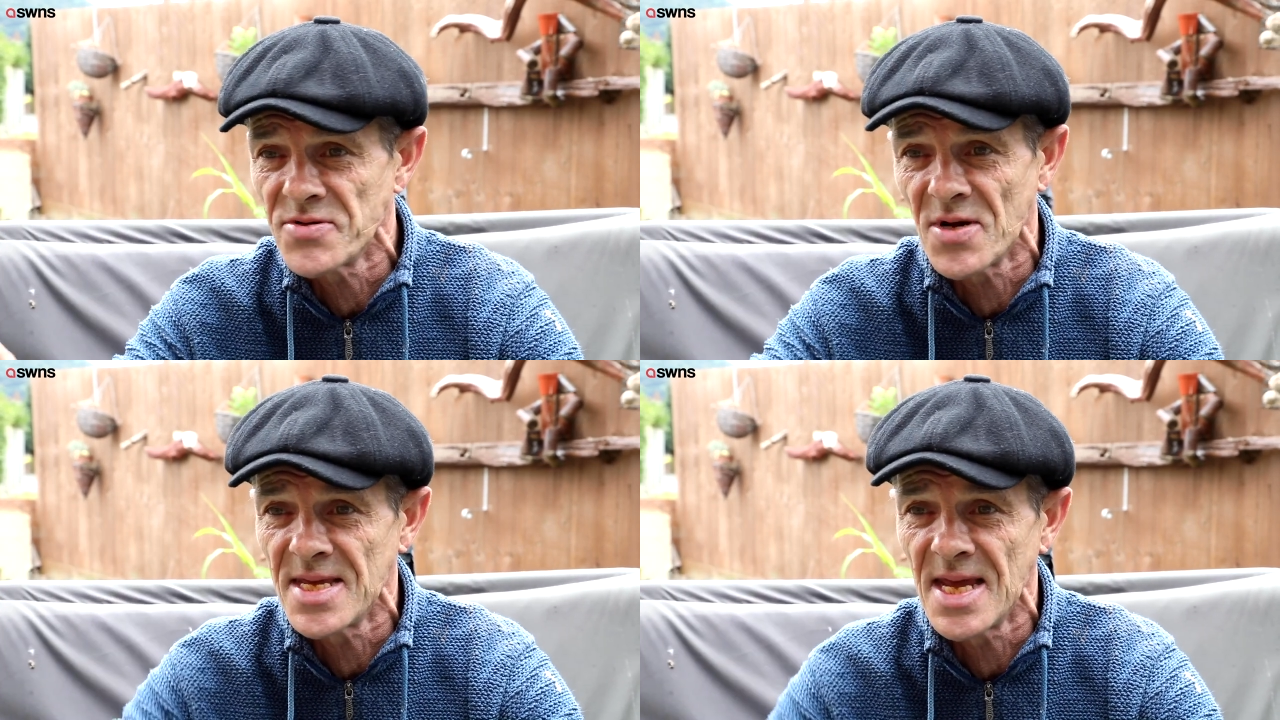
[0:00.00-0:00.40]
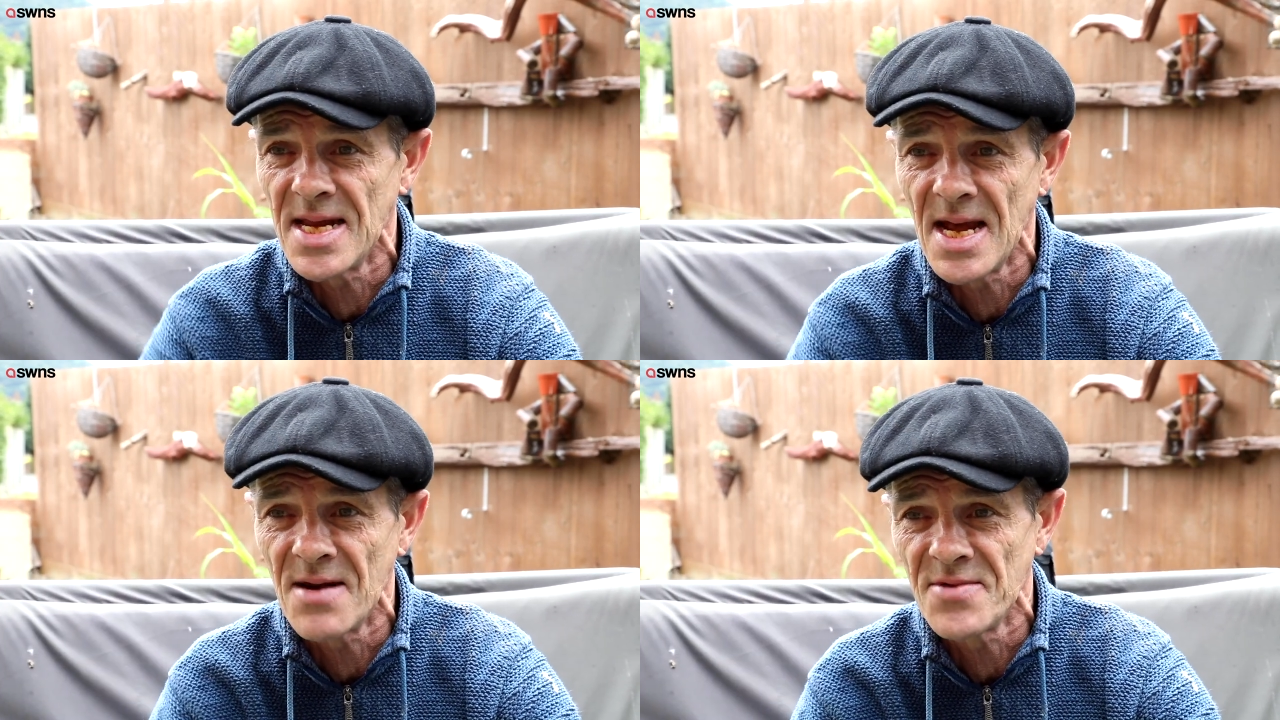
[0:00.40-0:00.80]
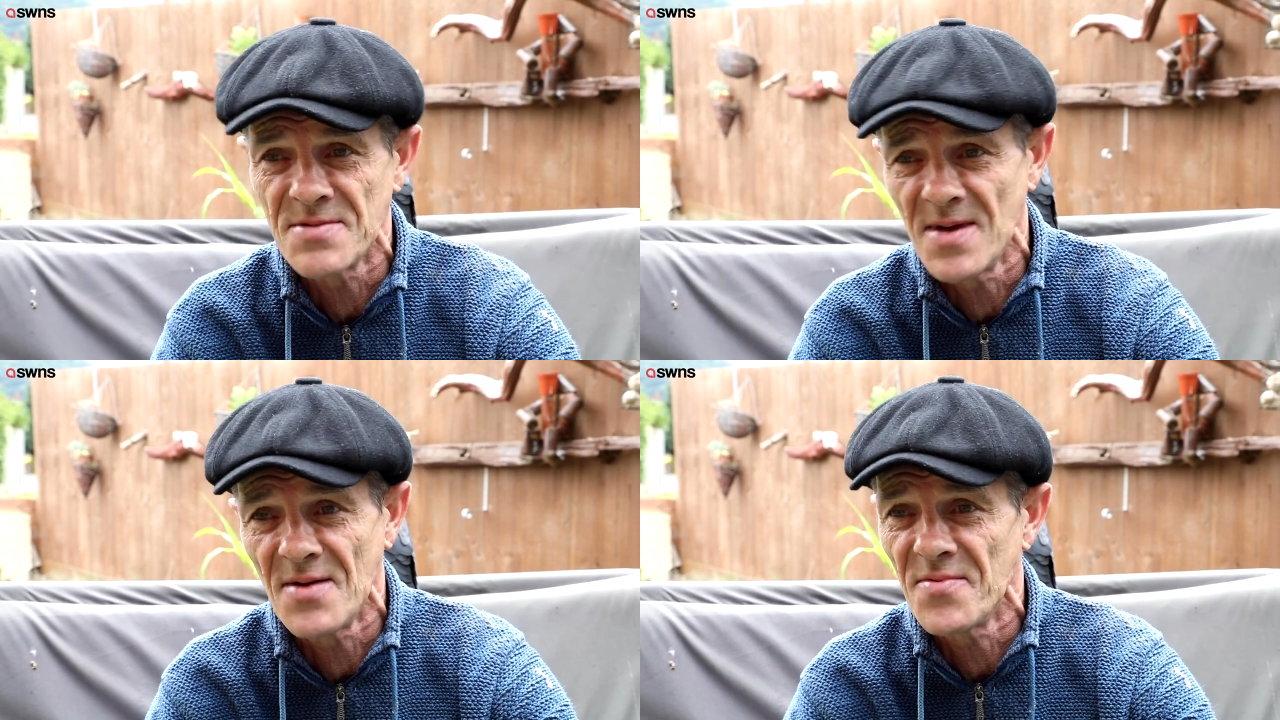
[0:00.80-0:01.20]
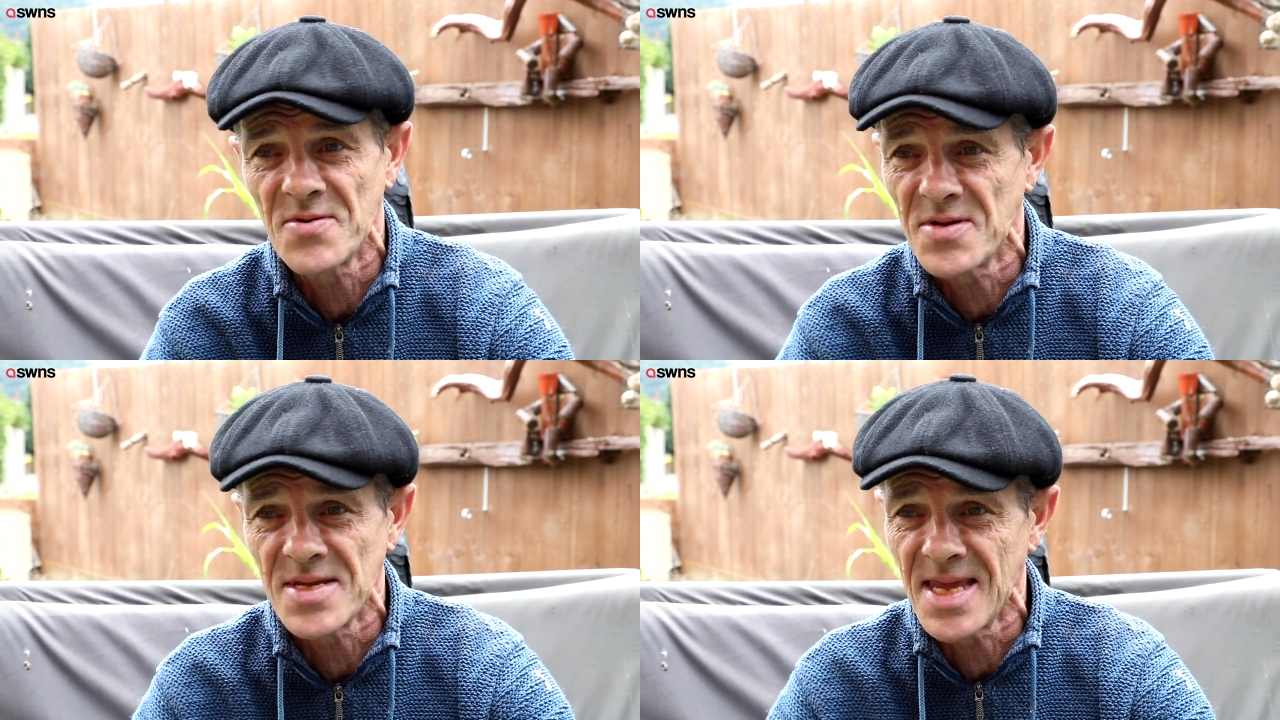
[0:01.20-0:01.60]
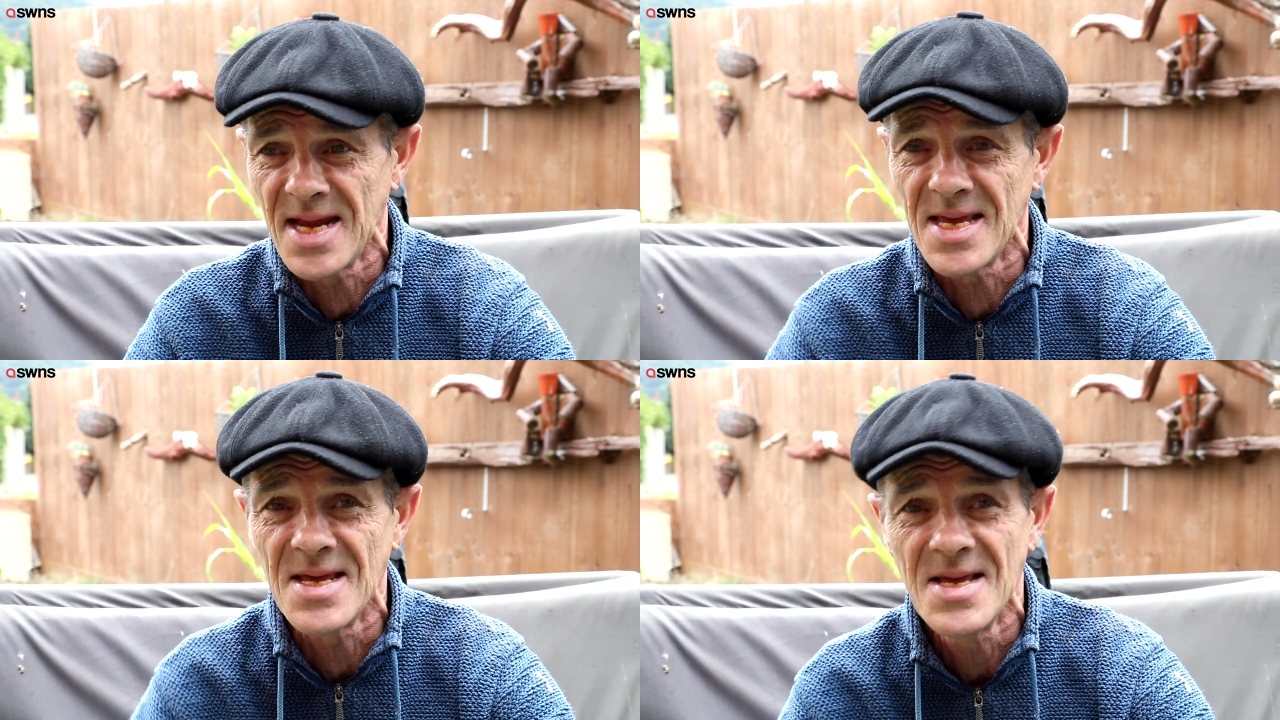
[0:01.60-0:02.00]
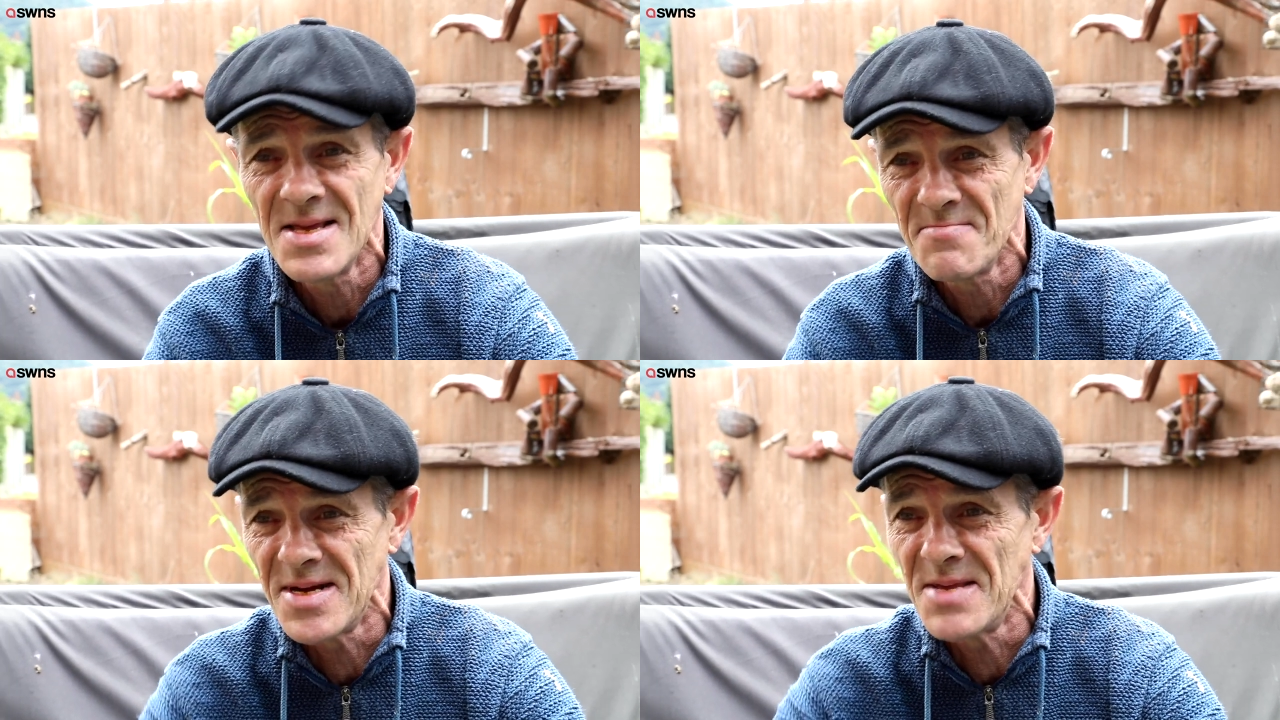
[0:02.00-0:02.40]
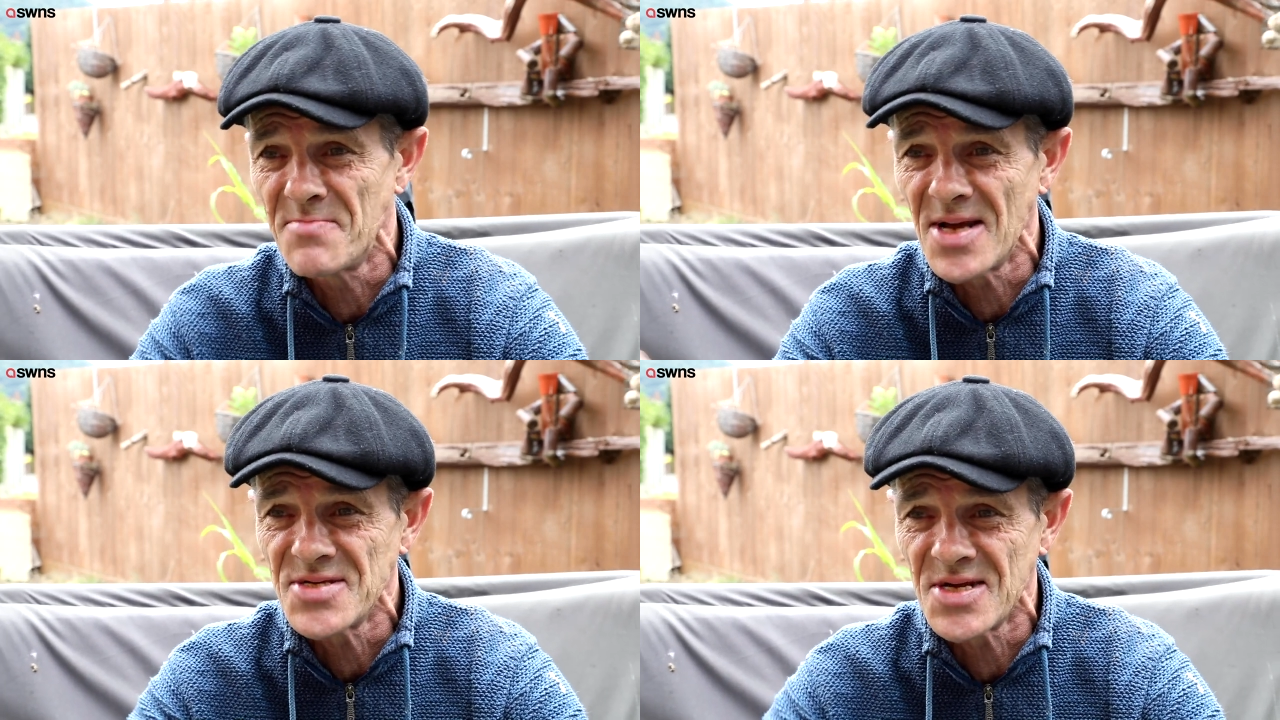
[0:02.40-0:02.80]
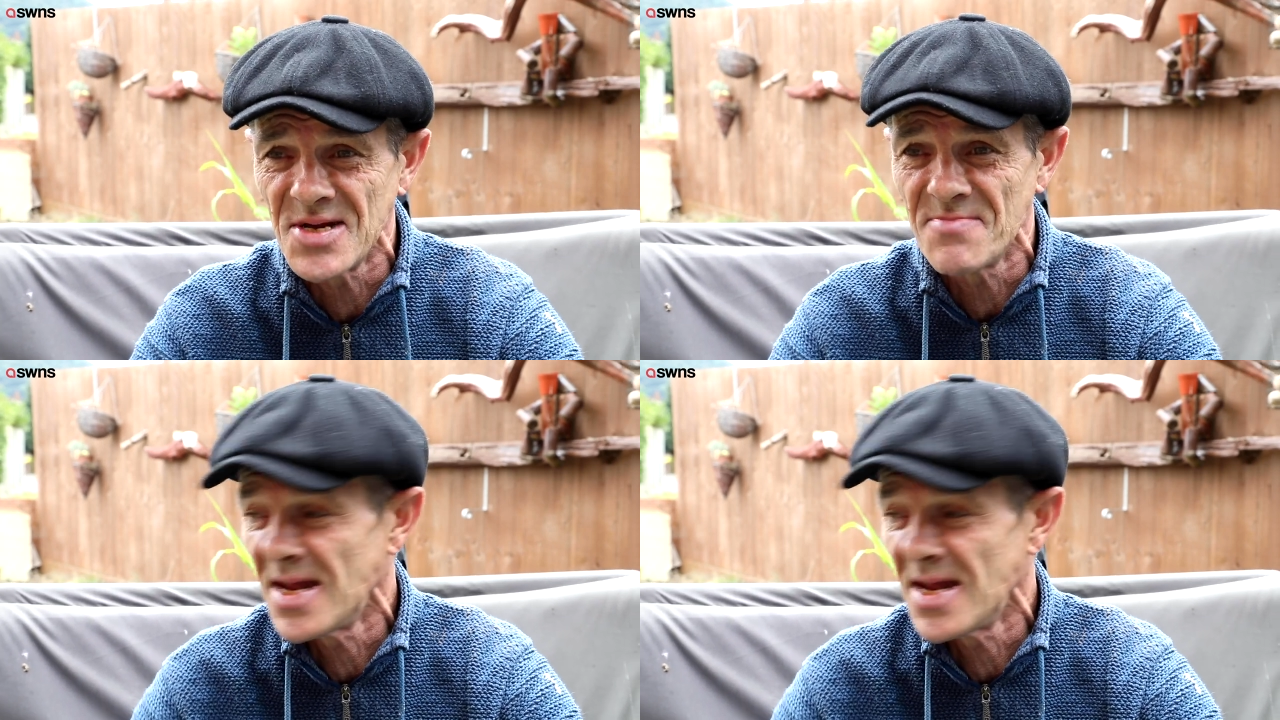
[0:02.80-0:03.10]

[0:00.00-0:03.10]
I'm trying to get it out of his mouth. I couldn't get it, but he breaks it up.